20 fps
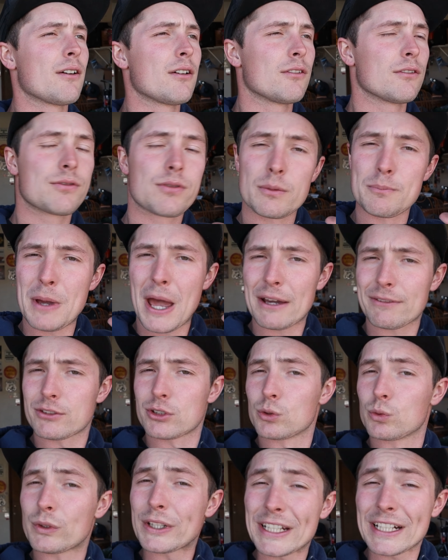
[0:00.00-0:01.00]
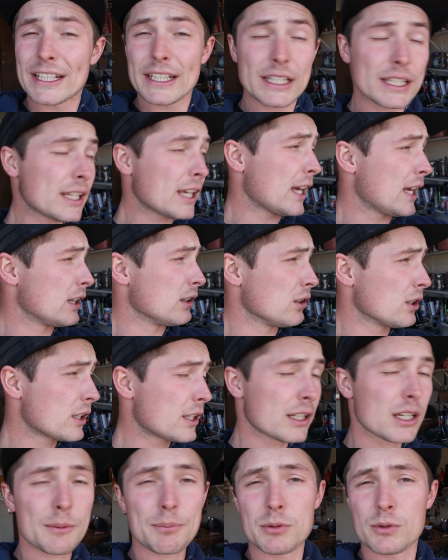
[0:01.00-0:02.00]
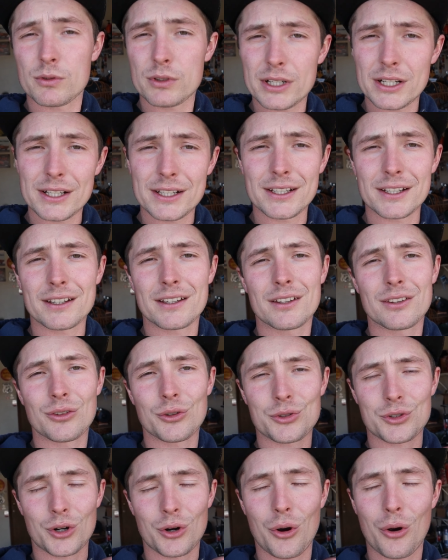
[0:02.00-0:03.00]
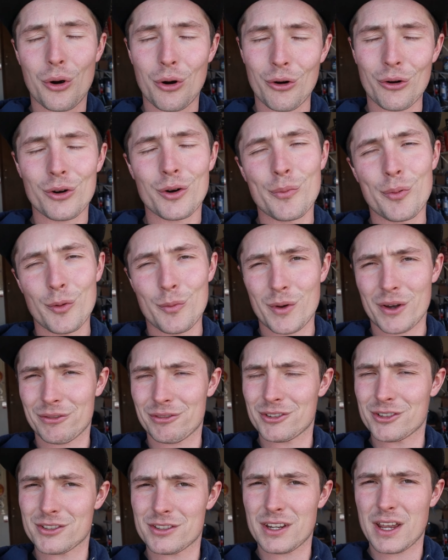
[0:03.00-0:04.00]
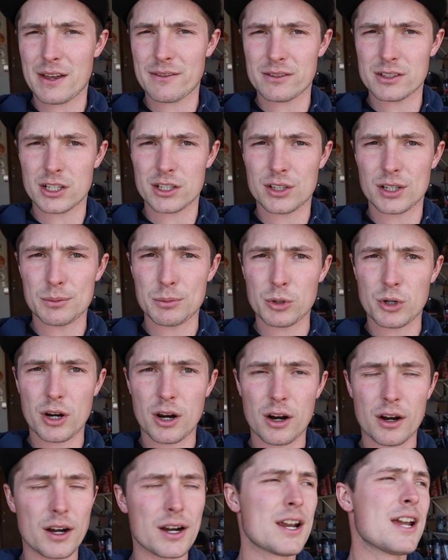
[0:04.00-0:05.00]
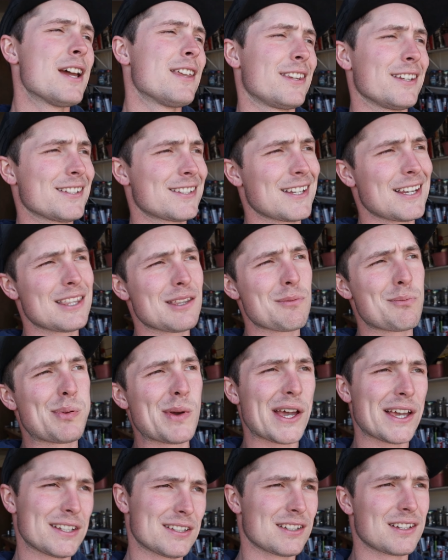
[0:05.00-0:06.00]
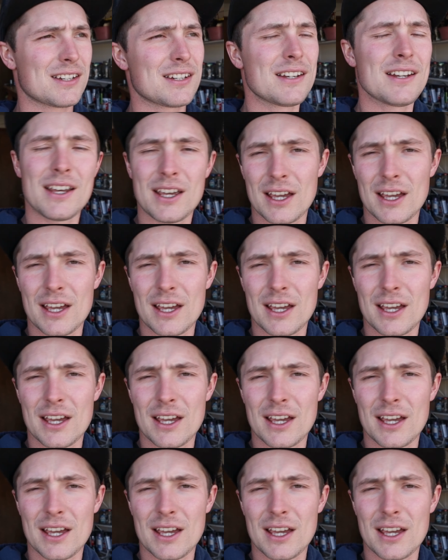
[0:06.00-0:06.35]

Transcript: from after reading and looking up and reading, those are horrible mufflers to have on a turbo car. They say the best